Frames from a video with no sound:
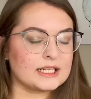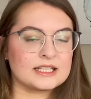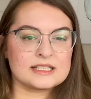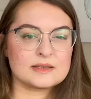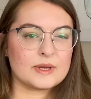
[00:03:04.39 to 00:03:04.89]

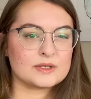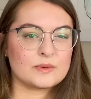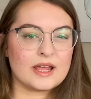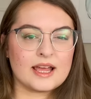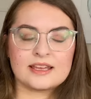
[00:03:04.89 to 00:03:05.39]
That's the best
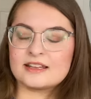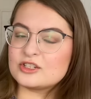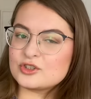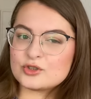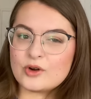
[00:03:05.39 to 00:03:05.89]
way I can
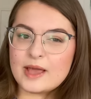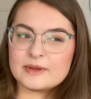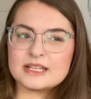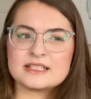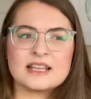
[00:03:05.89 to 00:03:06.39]
describe
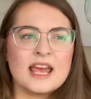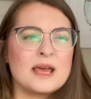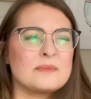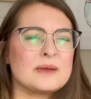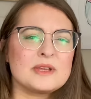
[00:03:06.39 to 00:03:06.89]
it.
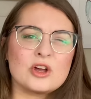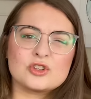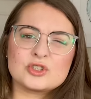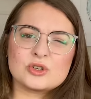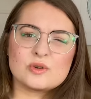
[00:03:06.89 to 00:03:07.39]
Maybe
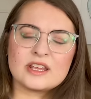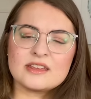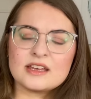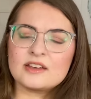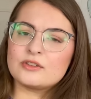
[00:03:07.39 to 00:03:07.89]
also, I
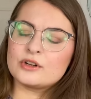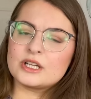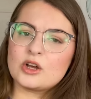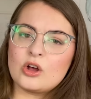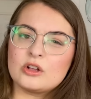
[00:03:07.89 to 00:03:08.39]
think I've heard it
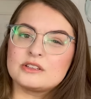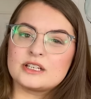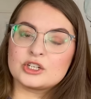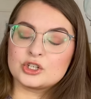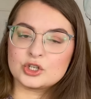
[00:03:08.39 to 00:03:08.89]
called a
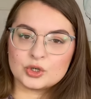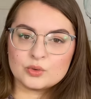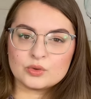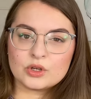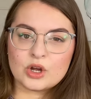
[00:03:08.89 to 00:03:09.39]

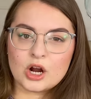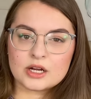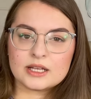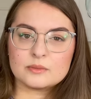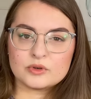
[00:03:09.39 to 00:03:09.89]
cocoon
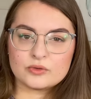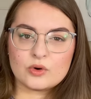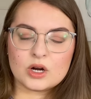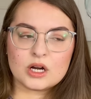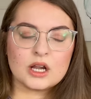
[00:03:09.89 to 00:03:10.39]
cardigan
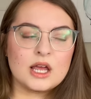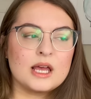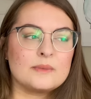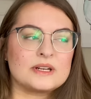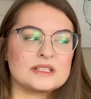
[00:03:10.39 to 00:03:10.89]
before,
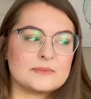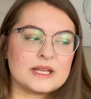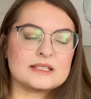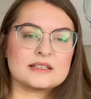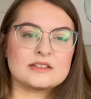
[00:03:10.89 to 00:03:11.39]
but it's
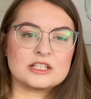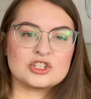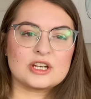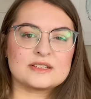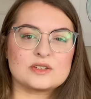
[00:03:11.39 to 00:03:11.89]
basically
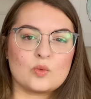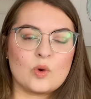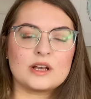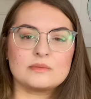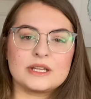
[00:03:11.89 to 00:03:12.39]
just
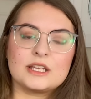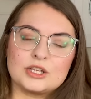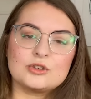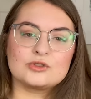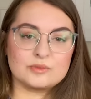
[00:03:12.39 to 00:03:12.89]
one big
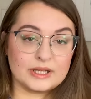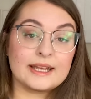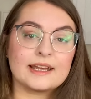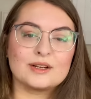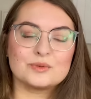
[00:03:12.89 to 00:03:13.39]
huge
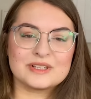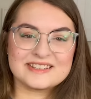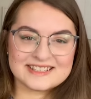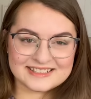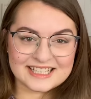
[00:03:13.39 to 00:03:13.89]
blanket with
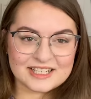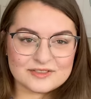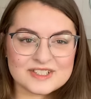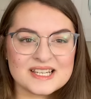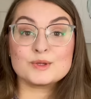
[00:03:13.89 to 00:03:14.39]

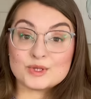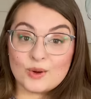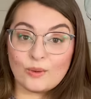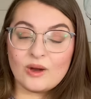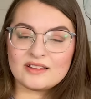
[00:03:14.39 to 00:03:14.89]
sleeves.
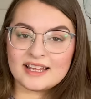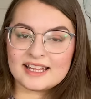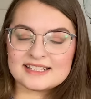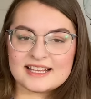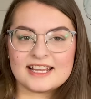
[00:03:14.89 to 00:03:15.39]
So like I
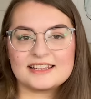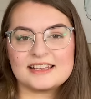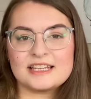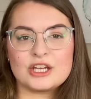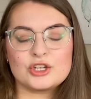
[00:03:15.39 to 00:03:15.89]
said,
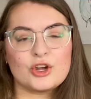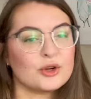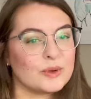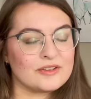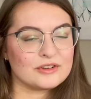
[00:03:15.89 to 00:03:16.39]
the yarn
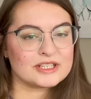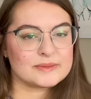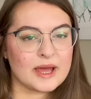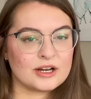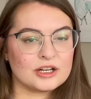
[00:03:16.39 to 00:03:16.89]
weight for this
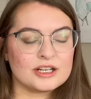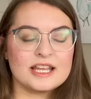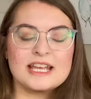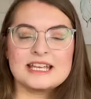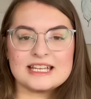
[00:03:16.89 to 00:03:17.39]
pattern
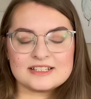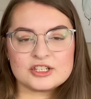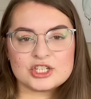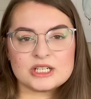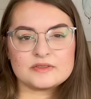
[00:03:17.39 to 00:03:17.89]
is
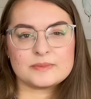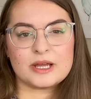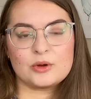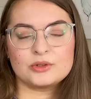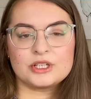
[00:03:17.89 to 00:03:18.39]
achieved by
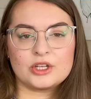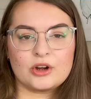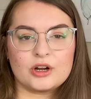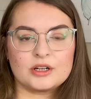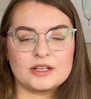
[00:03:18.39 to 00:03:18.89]
holding
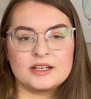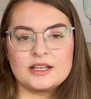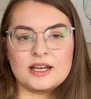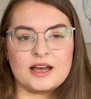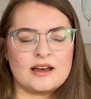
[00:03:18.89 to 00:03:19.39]
yarn
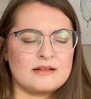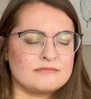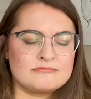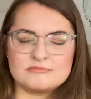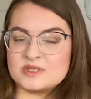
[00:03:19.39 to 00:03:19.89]

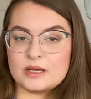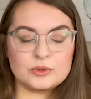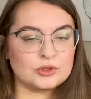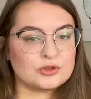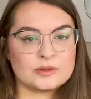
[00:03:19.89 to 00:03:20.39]
um,
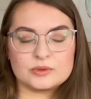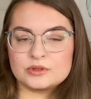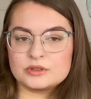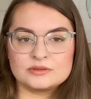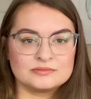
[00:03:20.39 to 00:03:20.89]
double,
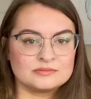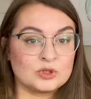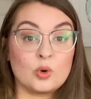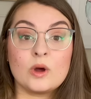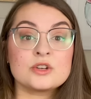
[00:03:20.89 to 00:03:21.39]
triple,
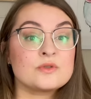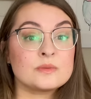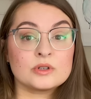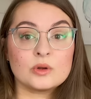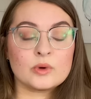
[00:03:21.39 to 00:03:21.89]

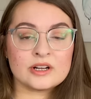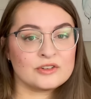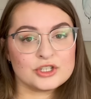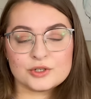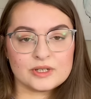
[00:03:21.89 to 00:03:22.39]
quadruple, whatever
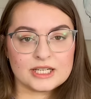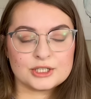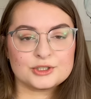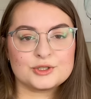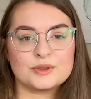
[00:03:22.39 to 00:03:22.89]
you
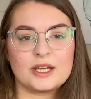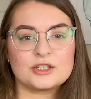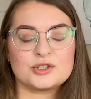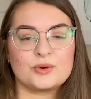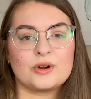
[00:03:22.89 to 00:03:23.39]
need to
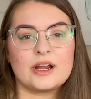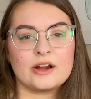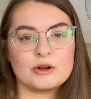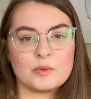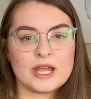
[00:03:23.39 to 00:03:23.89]
get your
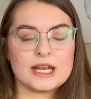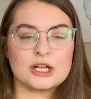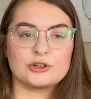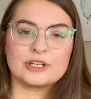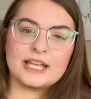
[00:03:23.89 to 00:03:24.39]
Aran weight and
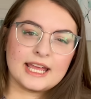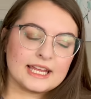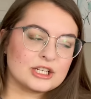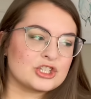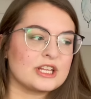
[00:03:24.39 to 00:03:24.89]
your
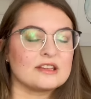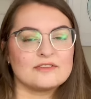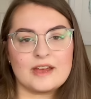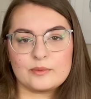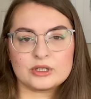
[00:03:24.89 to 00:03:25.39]
gauge and the
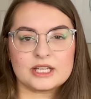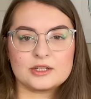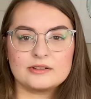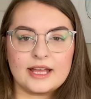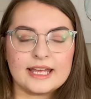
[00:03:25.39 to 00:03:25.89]
fabric that
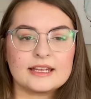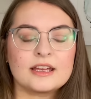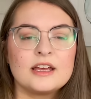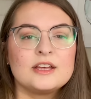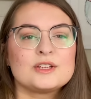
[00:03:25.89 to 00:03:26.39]
you like.
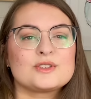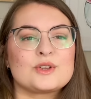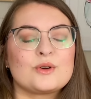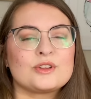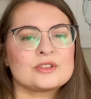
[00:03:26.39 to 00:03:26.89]

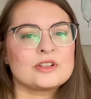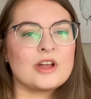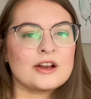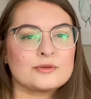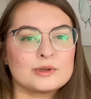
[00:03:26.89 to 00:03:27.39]
So there's a
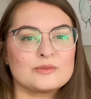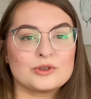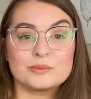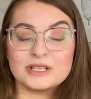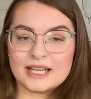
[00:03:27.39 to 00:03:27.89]
lot of room for
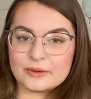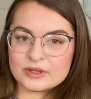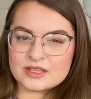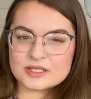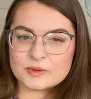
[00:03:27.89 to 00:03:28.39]
play with
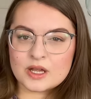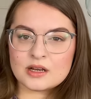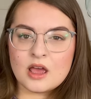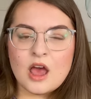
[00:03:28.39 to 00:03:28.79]
this one.